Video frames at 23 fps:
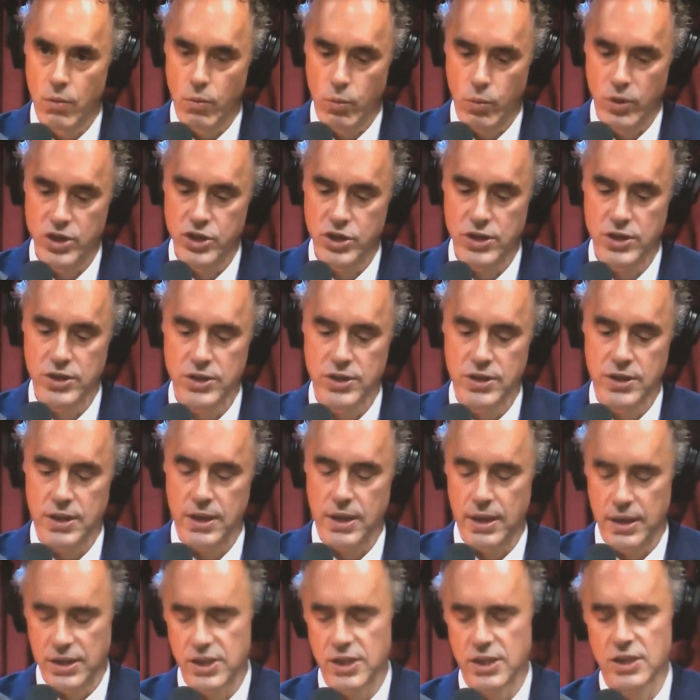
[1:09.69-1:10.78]
which is
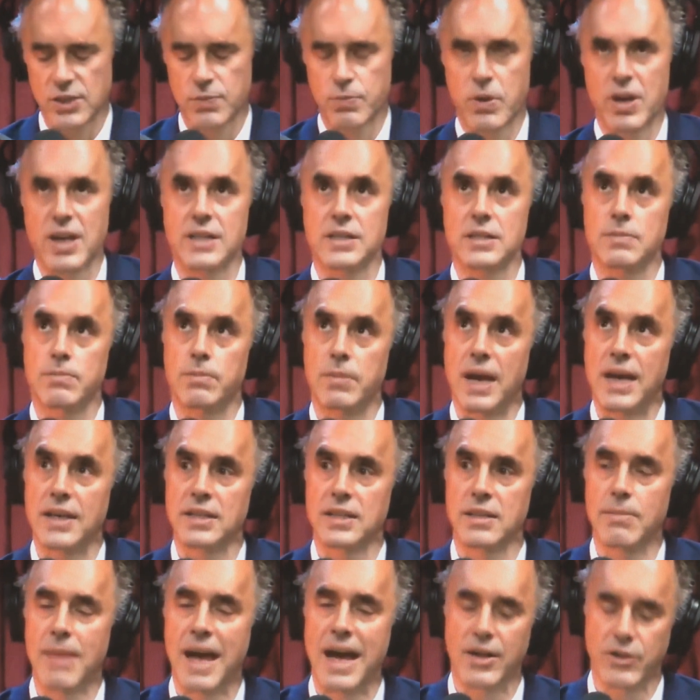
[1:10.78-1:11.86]
it's expressed as
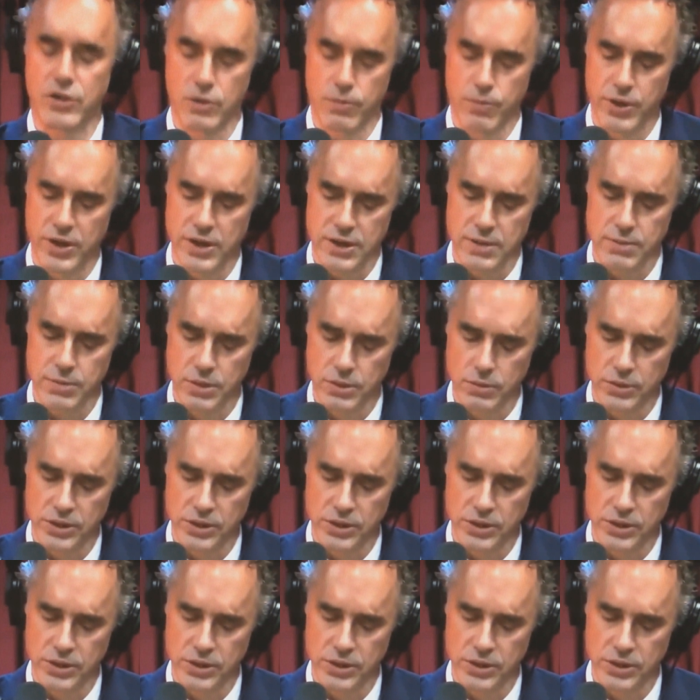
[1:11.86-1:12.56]
the Matthew principle,